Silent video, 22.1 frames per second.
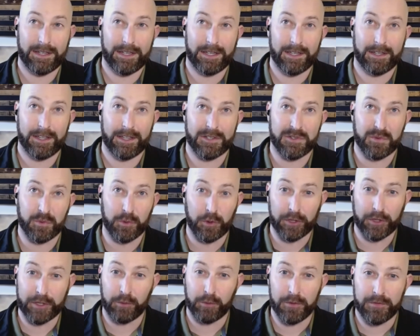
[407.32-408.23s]
it's
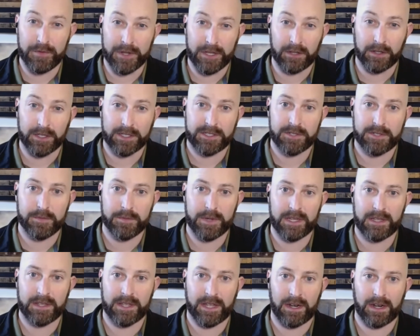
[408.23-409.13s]
really revealing to
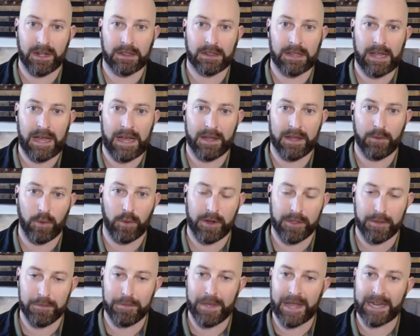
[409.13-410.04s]
me that one
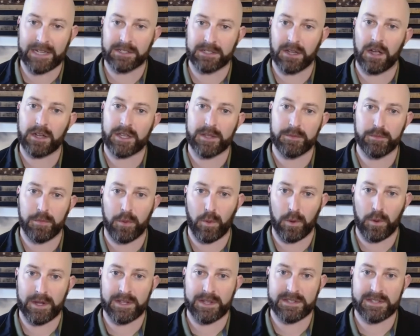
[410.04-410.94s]
of the main talking
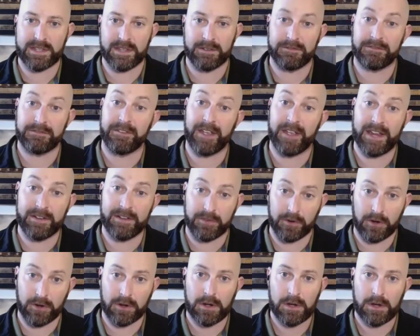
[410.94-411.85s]
points in
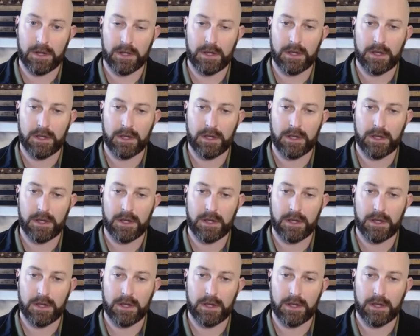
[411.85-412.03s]
favor